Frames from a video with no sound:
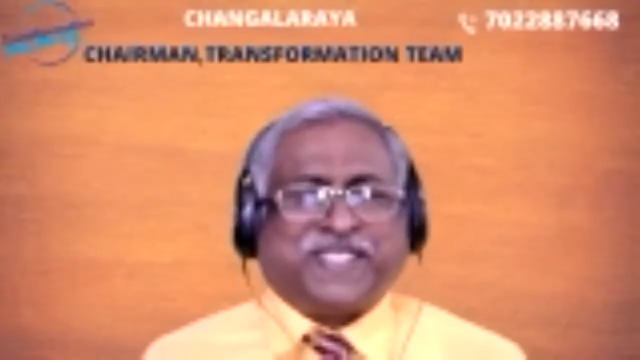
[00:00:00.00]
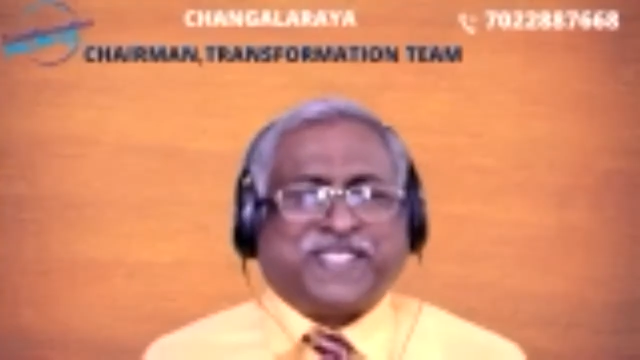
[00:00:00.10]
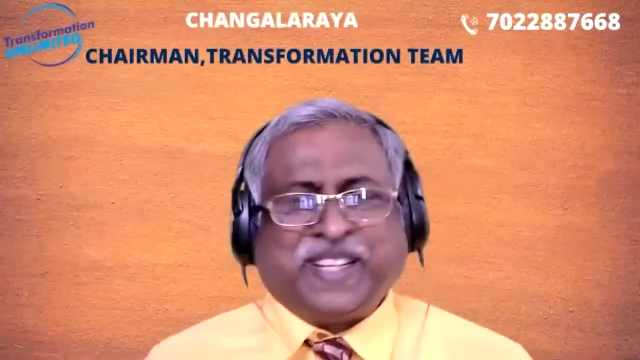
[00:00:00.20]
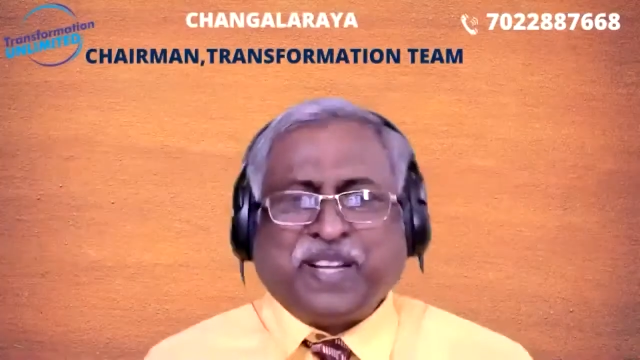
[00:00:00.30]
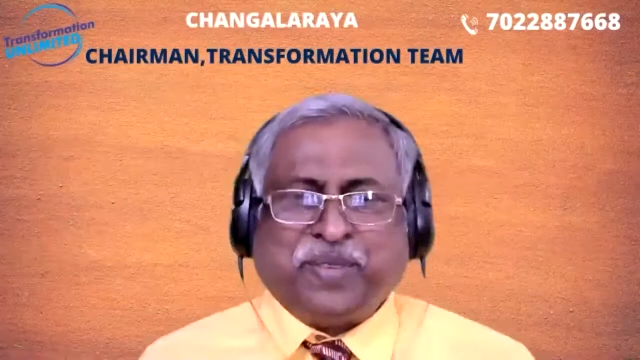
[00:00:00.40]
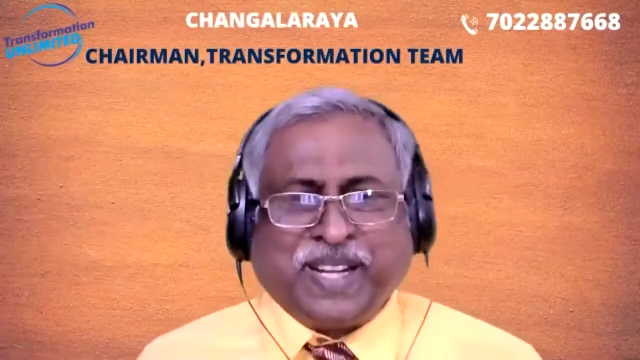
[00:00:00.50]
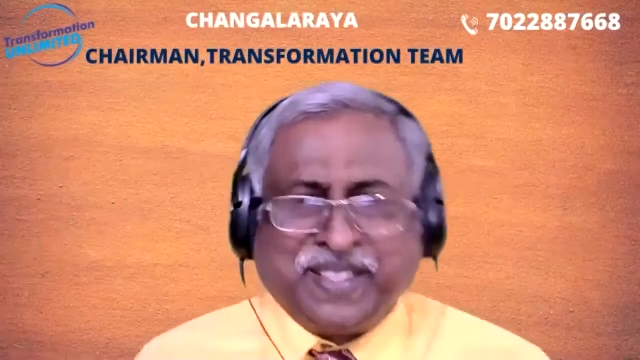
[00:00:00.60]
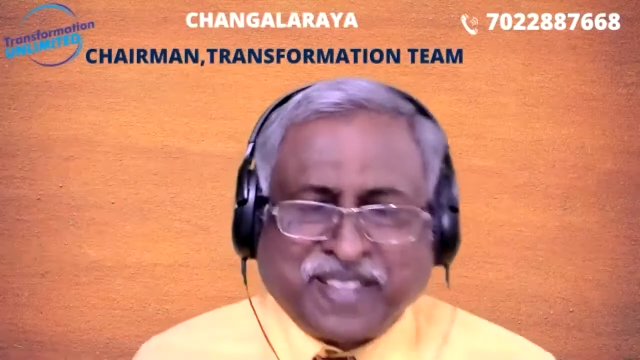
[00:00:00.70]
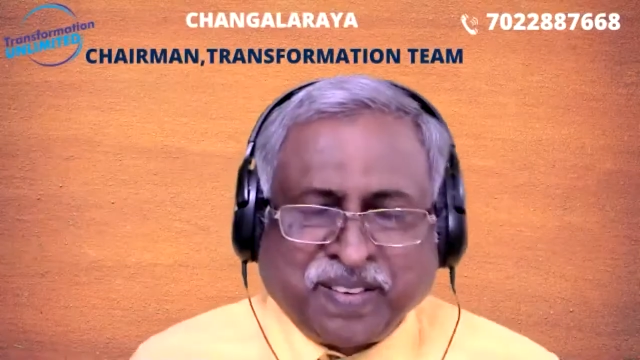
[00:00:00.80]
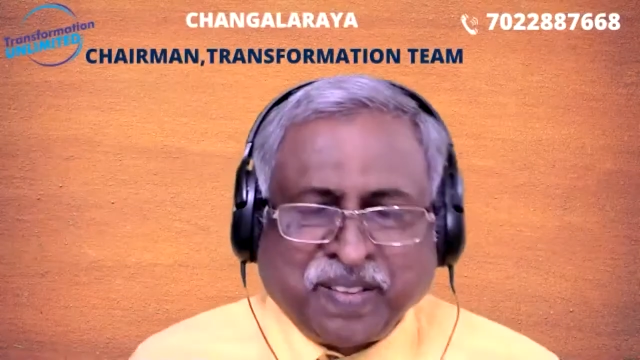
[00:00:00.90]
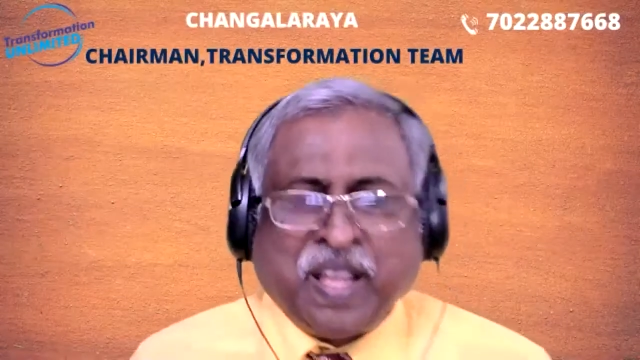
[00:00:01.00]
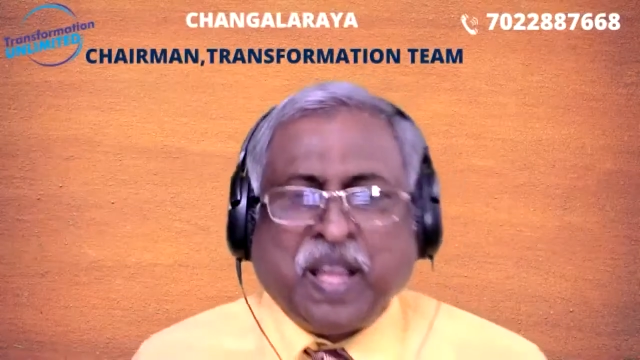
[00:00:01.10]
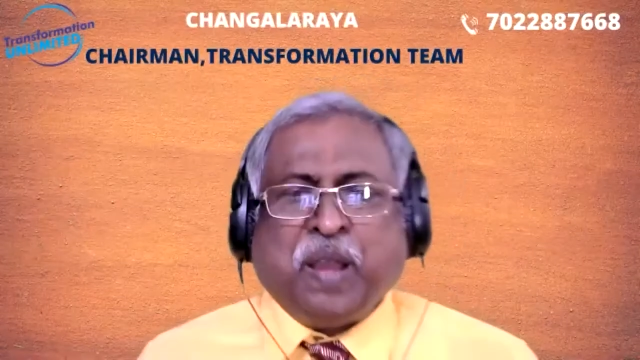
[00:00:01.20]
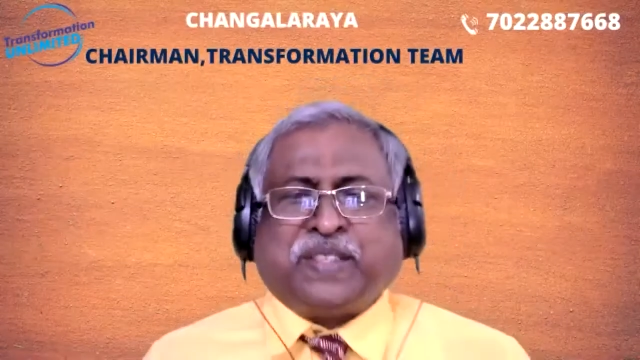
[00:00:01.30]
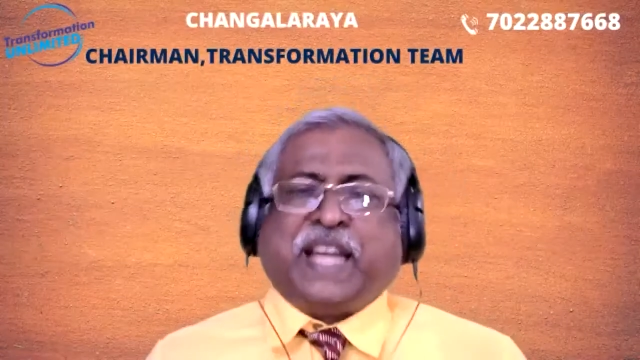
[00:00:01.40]
sir definitely sir
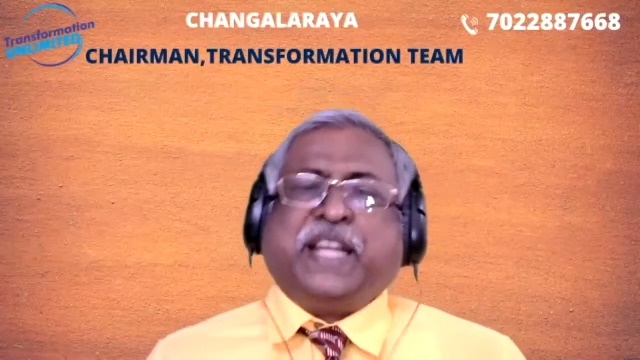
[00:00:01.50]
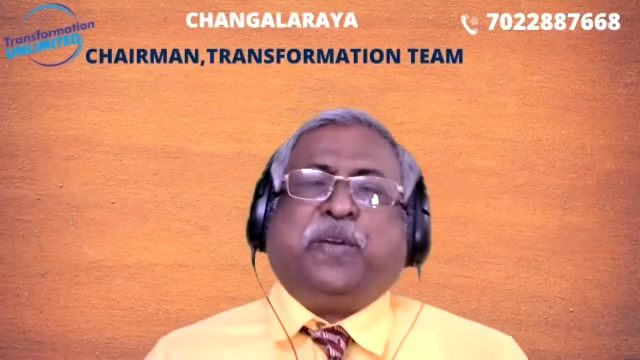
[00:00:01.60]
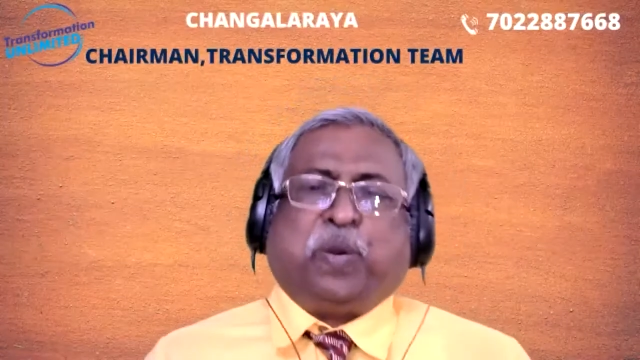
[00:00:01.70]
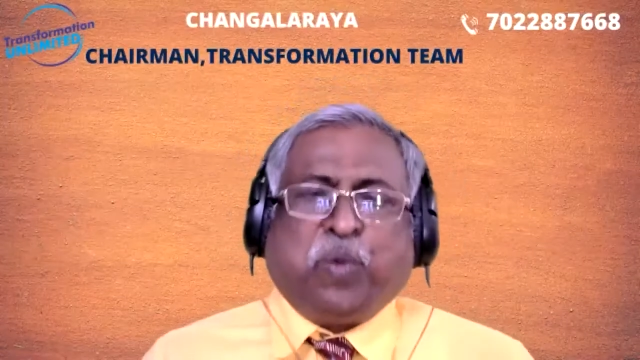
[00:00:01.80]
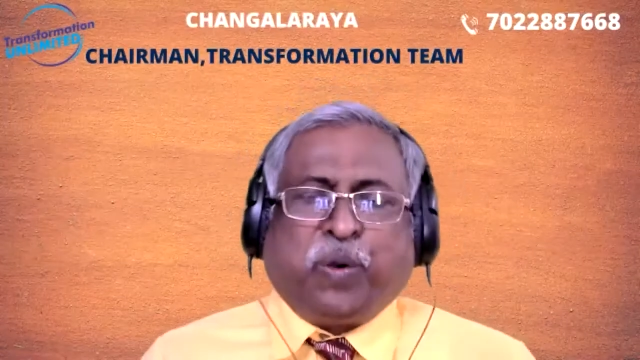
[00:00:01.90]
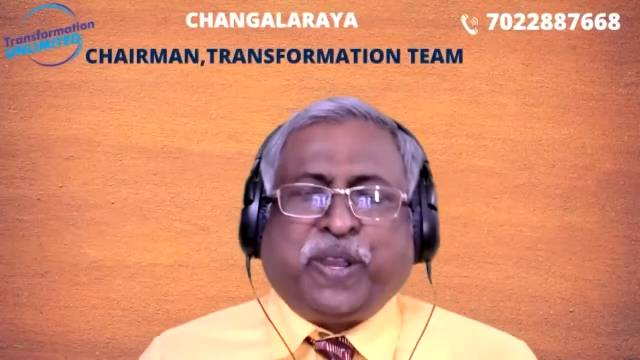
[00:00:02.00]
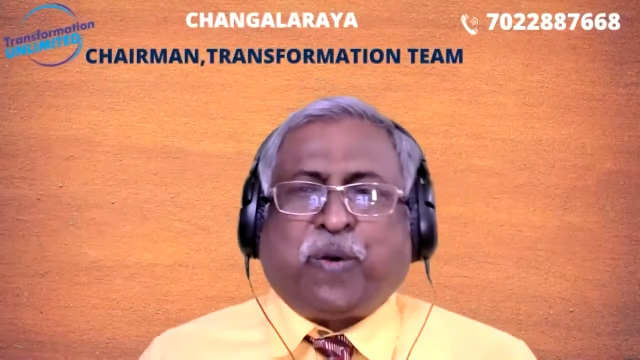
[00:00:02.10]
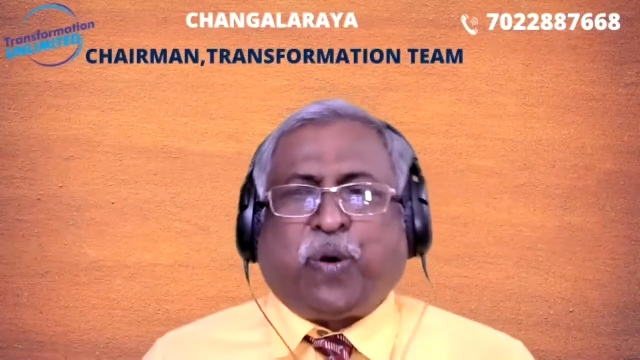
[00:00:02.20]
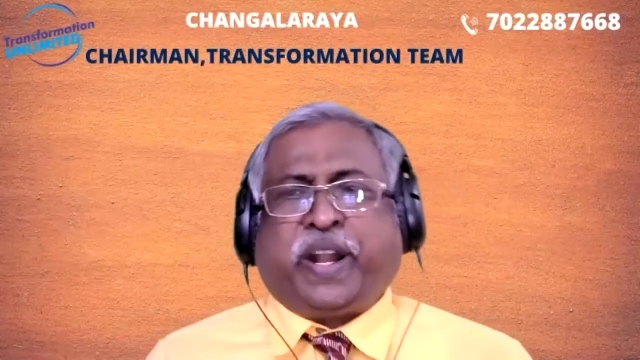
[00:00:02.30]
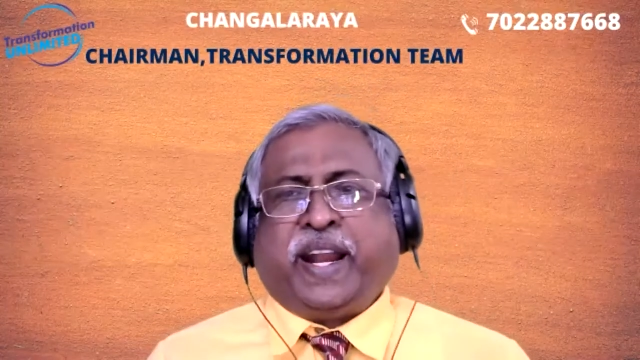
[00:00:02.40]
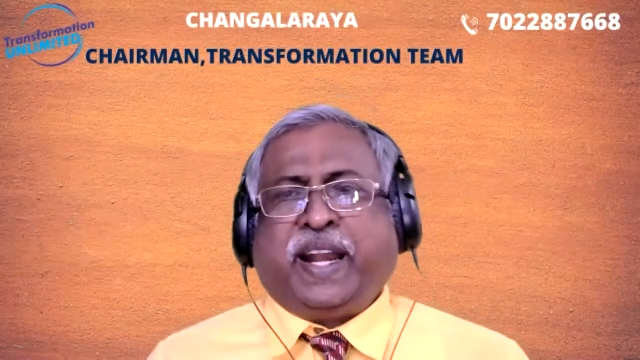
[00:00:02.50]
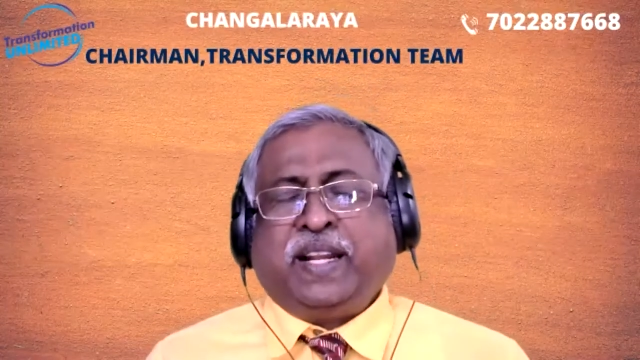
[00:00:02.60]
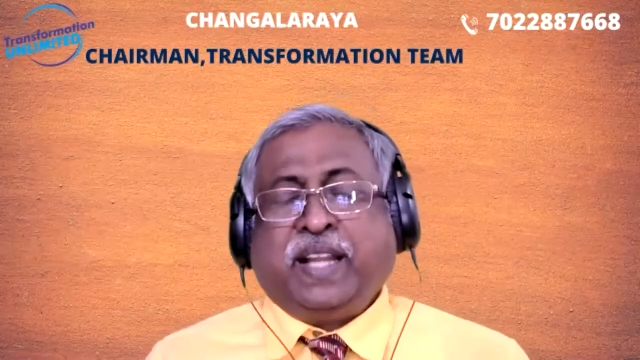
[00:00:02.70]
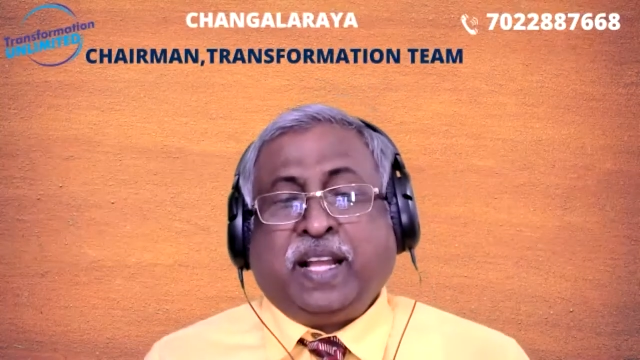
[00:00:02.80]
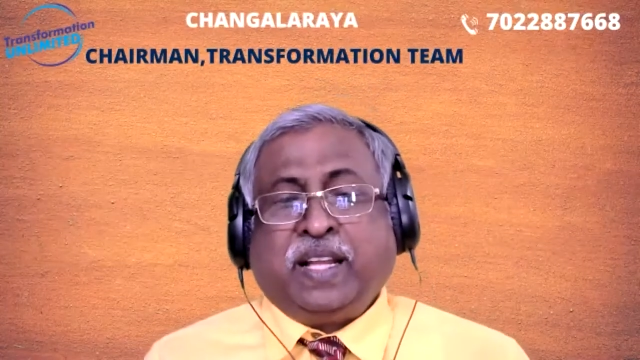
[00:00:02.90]
sir in your book you have quoted